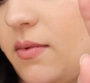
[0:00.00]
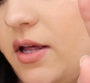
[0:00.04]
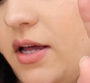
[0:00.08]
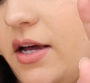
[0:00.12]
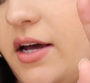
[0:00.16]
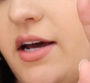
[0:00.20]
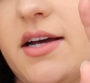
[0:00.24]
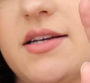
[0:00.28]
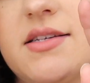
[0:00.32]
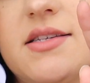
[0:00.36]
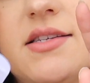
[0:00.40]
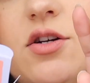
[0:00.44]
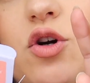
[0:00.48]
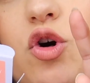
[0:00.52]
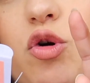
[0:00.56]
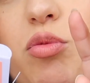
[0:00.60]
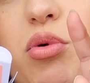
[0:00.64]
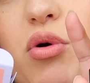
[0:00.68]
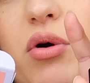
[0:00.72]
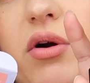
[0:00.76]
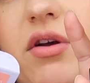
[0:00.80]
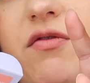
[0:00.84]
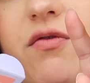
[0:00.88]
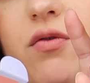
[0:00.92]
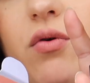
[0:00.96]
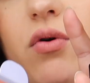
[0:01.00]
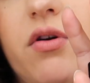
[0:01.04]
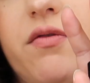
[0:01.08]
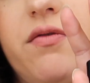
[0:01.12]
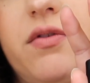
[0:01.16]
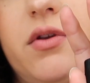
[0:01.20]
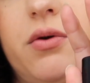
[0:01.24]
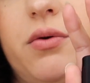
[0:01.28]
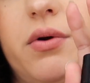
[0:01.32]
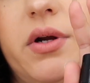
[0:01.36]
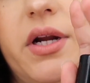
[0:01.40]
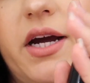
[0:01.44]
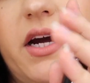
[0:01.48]
It has 0.4
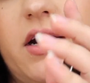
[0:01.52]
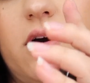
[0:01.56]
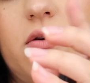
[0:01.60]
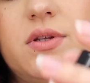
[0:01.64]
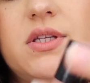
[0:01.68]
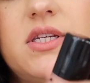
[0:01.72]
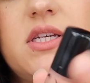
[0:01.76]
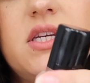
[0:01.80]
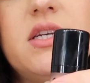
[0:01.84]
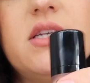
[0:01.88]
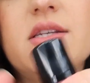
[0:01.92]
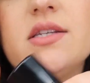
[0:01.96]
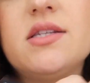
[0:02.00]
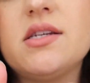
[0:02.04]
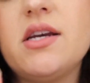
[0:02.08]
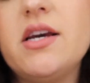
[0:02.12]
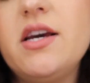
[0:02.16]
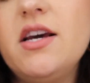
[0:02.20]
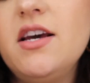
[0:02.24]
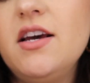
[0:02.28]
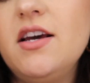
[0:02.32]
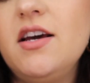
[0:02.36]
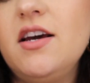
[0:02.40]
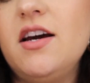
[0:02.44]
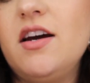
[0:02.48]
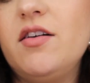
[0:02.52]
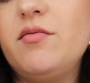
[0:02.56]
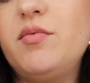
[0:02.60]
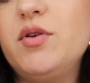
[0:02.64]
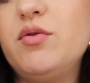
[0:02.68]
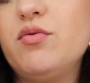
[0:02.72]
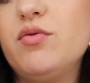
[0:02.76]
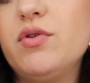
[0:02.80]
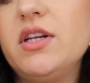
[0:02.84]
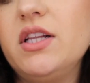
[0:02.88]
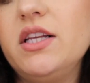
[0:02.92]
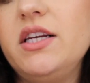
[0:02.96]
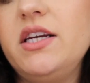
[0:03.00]
fluid ounces. I've
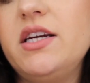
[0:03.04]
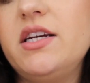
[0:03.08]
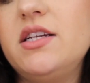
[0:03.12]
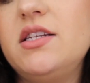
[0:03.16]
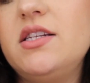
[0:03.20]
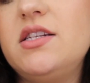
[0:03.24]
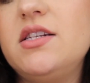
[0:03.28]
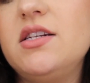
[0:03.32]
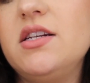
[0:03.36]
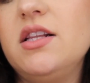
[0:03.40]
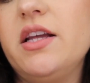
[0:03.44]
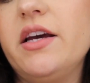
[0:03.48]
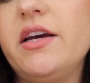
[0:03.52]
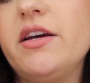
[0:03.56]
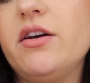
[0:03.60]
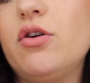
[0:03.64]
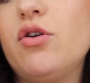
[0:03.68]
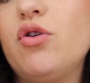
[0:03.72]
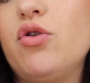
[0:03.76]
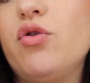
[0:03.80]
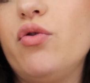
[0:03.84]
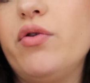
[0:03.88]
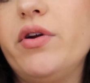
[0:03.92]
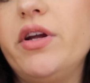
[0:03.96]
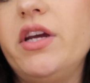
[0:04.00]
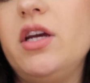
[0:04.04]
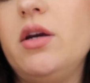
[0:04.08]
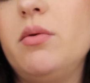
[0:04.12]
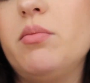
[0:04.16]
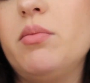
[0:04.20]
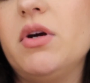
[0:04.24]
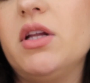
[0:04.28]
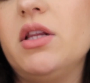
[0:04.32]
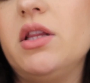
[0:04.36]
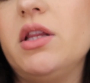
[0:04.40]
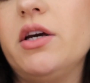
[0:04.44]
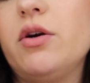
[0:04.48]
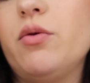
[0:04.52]
been really into like
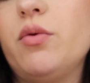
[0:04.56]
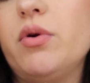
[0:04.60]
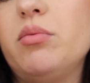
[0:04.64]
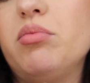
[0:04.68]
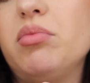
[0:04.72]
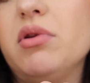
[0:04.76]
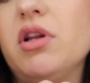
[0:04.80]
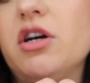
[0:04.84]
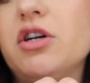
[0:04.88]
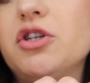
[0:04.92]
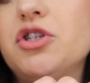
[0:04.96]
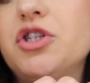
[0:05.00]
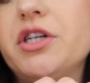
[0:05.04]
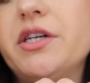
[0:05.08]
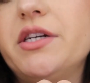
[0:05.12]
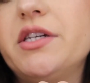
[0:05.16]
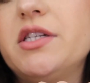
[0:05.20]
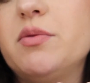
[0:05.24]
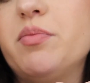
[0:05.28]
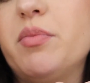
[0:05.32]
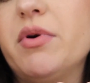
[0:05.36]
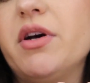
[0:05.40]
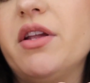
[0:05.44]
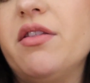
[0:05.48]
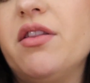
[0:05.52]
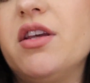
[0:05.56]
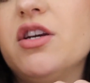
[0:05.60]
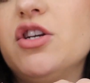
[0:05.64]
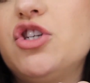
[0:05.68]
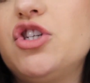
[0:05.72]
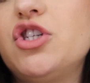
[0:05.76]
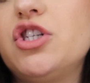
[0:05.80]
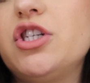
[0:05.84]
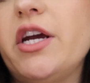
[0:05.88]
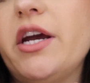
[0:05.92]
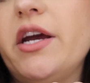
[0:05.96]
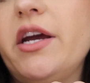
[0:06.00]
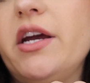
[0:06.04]
cream liquid blushes, but this
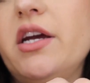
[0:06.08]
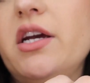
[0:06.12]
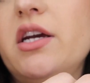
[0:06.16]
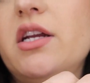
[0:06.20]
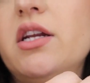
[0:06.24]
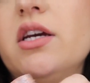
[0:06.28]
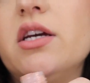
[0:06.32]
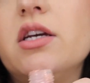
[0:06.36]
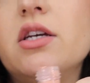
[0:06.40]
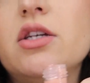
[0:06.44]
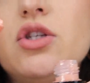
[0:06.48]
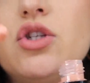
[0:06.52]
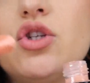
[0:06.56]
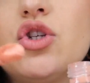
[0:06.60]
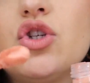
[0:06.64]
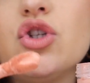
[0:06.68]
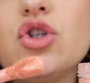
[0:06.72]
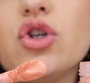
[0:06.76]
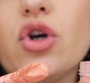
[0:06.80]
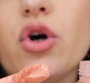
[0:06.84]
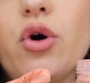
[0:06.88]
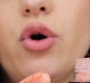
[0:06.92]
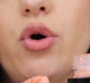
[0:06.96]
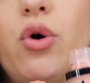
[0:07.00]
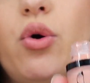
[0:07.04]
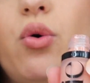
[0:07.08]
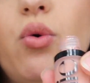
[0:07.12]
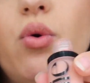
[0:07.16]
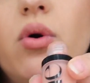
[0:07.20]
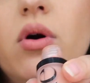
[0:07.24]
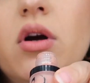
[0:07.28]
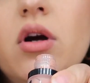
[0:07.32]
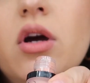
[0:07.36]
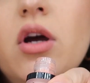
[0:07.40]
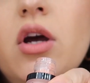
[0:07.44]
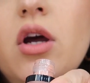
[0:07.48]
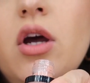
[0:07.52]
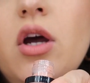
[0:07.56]
shade is so
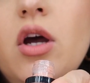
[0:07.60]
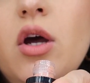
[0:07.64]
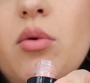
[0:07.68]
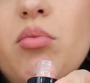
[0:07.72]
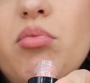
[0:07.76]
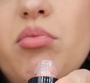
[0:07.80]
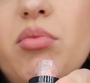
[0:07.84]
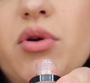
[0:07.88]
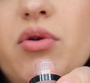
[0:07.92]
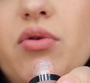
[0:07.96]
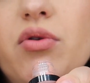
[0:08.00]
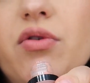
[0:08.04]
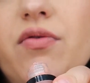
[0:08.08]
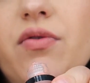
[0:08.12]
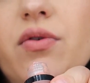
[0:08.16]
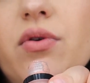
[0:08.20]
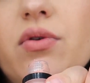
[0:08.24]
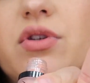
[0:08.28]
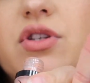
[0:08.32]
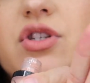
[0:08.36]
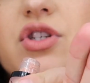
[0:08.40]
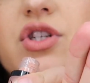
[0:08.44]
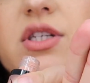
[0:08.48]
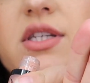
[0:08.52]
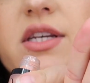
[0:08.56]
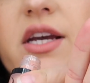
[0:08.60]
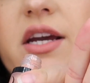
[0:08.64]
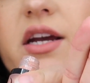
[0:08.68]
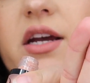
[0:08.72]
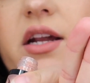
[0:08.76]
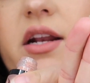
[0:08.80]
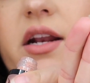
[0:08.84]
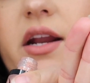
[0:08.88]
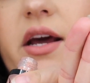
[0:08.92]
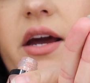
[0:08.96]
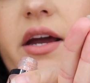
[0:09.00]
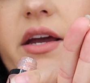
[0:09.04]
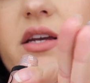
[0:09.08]
beautiful. It's just like a
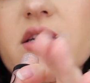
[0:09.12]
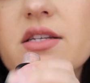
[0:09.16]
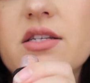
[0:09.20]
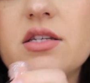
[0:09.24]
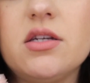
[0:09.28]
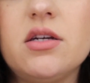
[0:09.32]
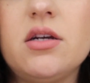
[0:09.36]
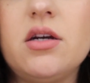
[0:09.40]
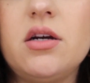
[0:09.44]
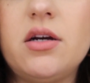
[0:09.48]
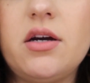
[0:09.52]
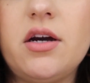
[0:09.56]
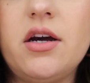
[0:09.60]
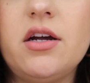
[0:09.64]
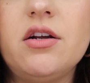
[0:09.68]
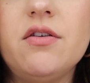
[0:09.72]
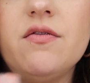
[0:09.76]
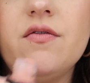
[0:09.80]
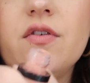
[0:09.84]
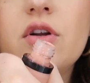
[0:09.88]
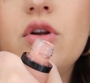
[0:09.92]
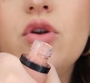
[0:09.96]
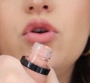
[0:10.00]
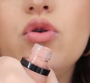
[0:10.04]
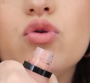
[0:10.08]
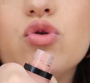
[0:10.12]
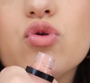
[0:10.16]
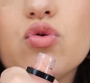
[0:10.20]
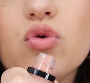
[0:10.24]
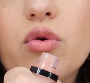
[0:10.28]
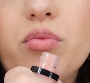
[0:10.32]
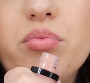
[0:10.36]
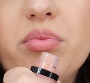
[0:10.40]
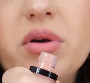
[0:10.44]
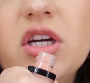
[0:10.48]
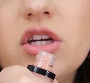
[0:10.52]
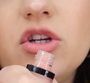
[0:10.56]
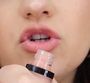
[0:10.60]
nice kind of neutral
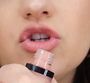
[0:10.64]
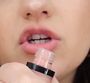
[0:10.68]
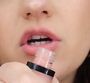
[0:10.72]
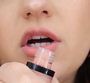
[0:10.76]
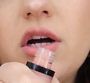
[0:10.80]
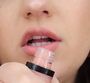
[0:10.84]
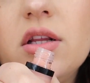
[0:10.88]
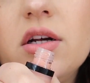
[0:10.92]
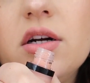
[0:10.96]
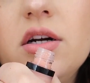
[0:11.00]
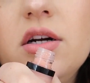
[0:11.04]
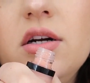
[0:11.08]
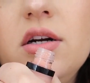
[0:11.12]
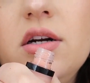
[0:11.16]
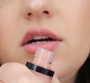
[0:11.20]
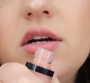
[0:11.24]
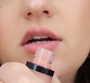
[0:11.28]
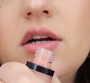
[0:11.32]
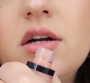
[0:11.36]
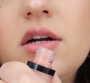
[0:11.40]
peach color.